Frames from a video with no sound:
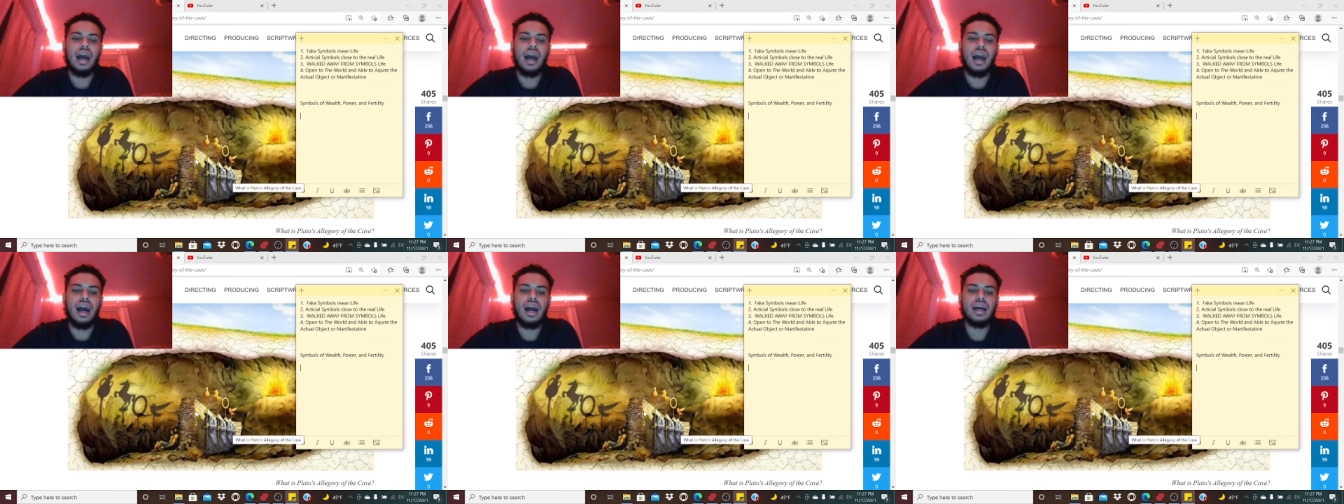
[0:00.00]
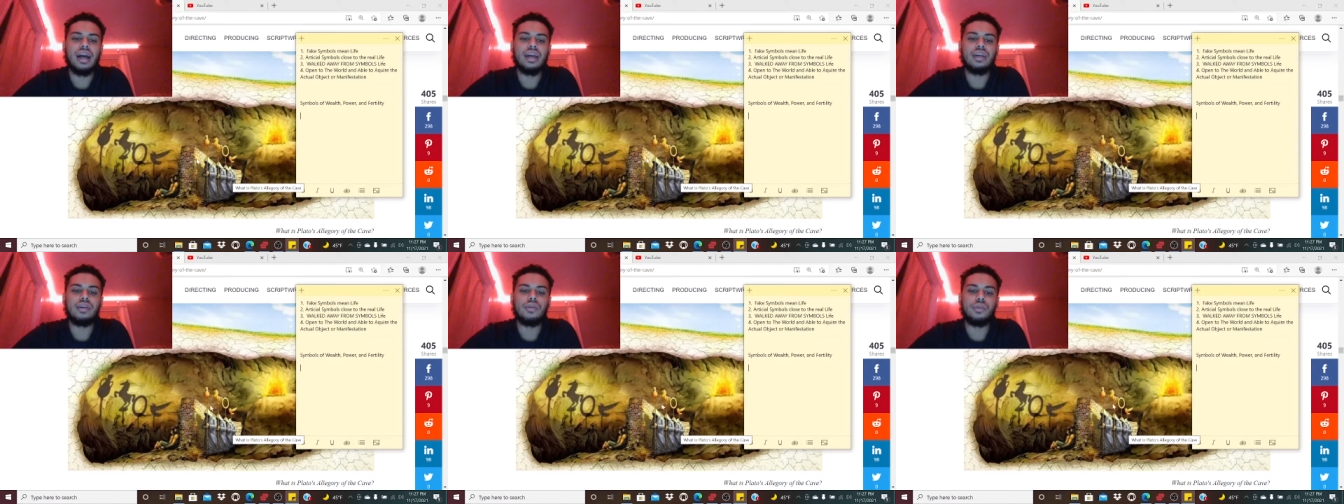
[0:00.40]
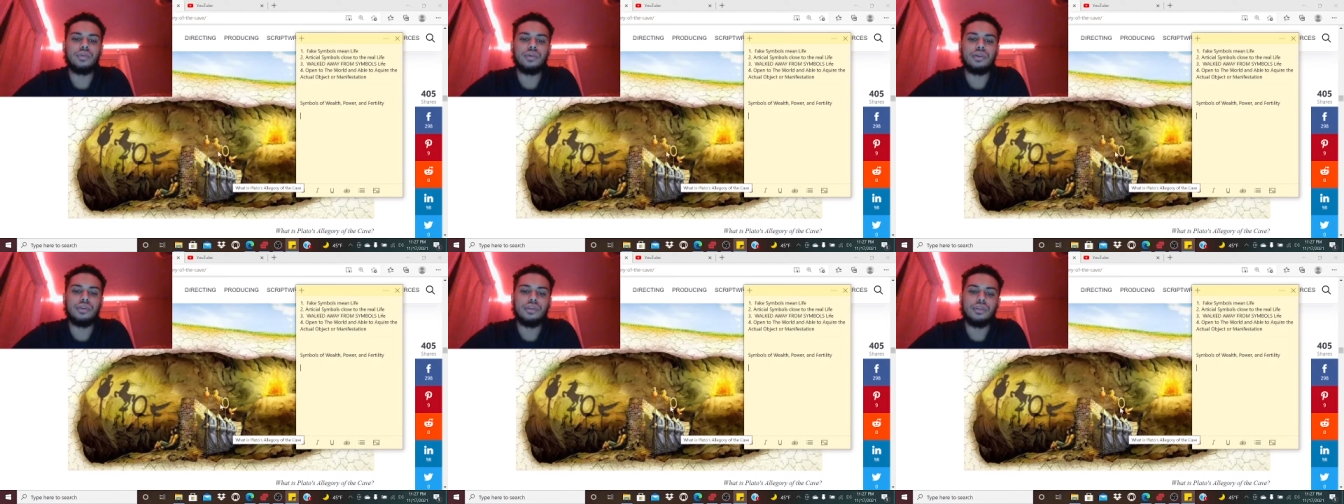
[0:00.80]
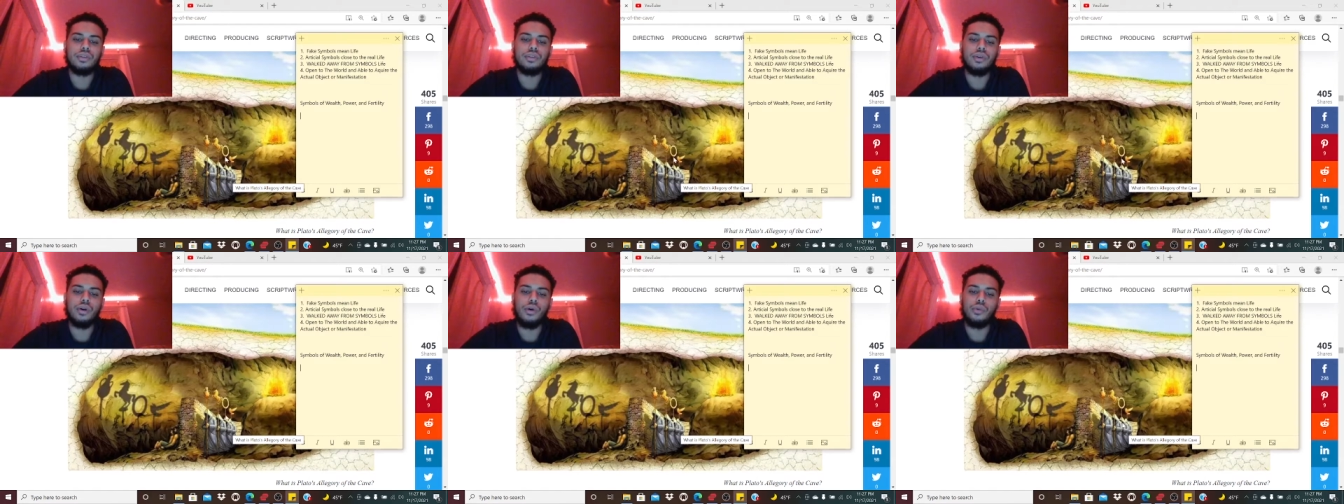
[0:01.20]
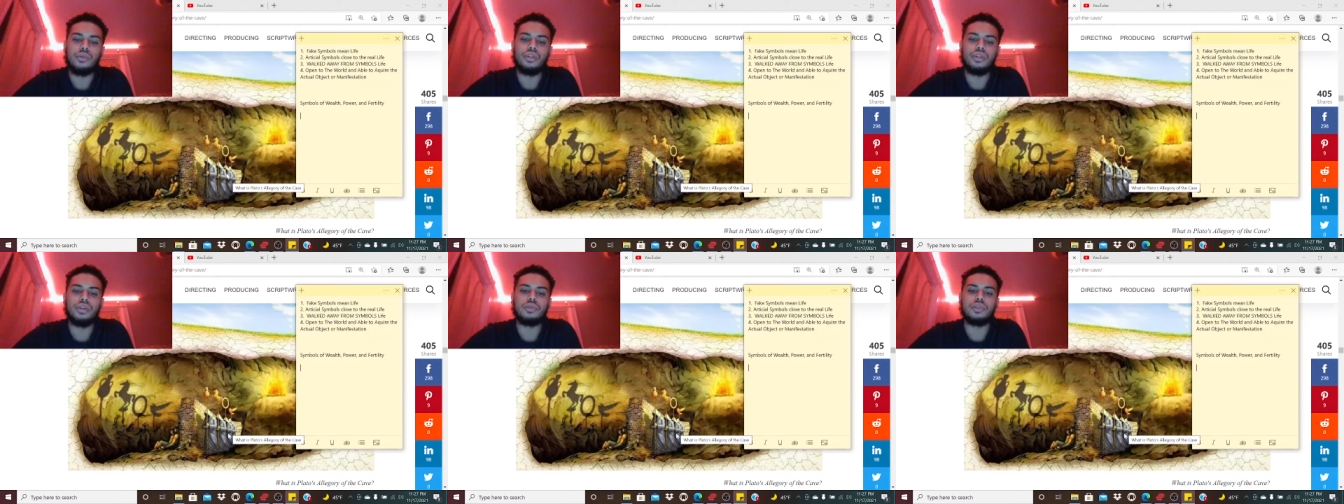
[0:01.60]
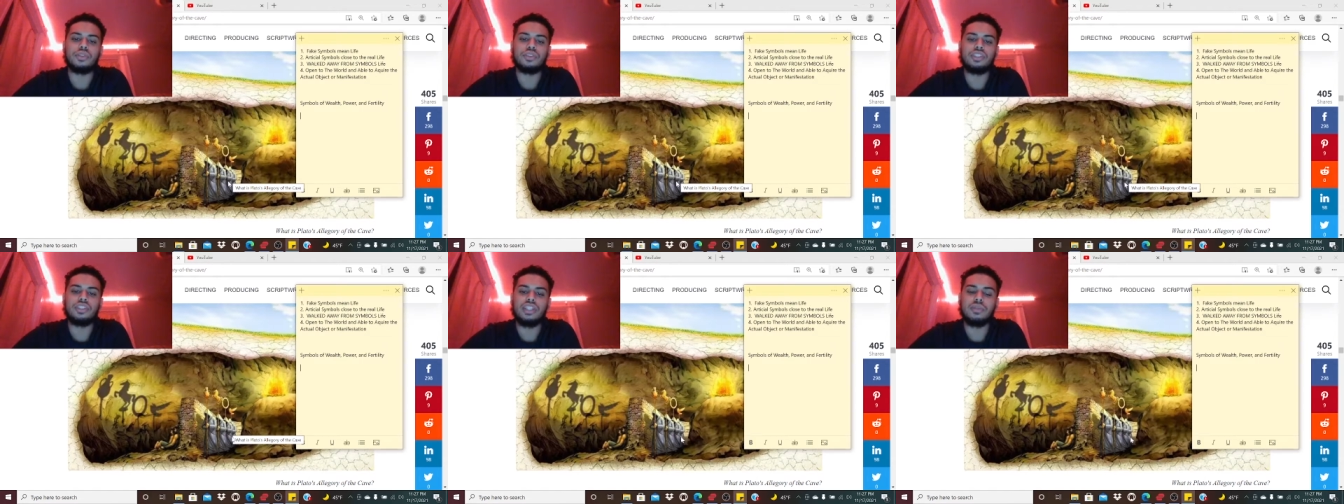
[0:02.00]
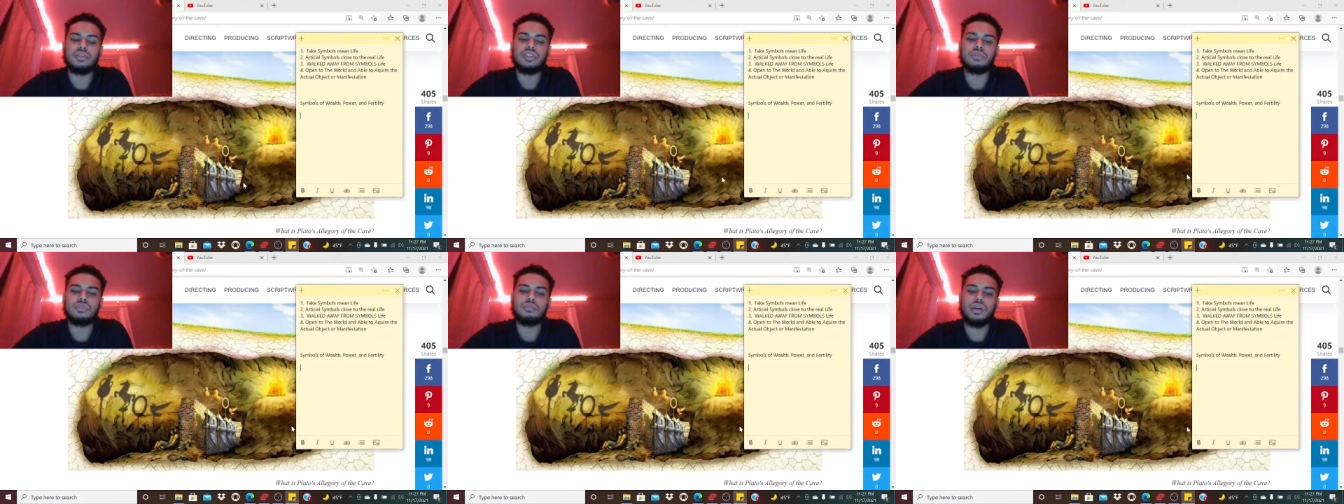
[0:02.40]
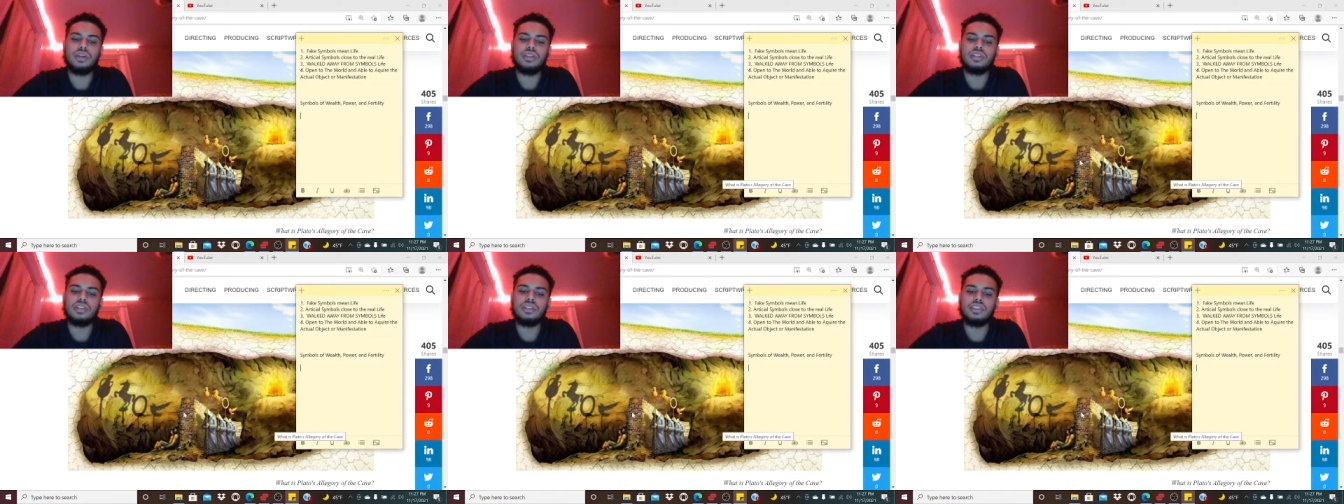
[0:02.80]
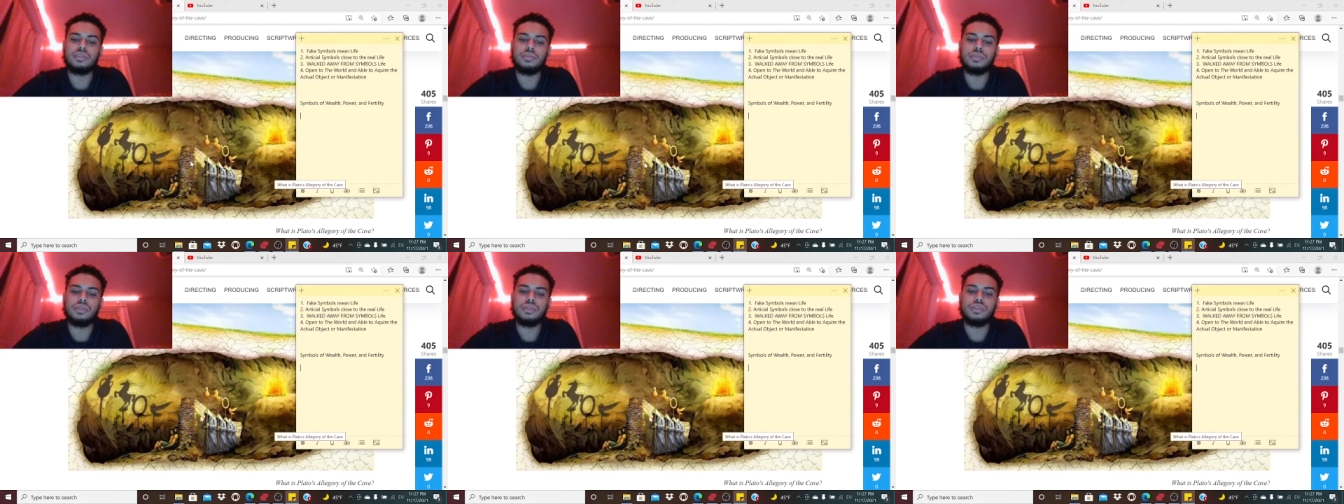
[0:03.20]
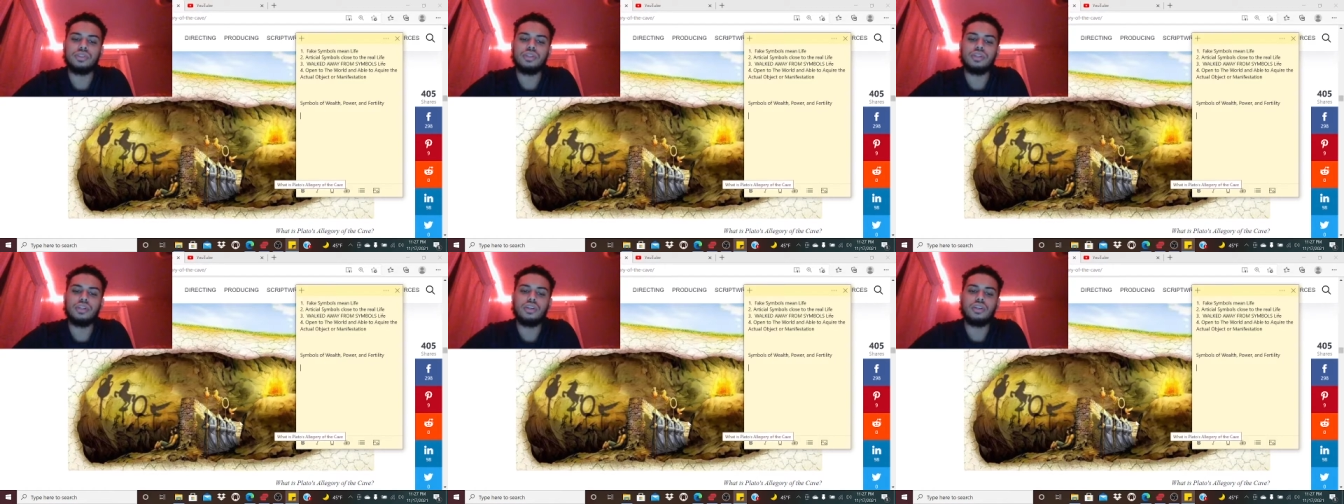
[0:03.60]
I would hold up those same symbolic symbols,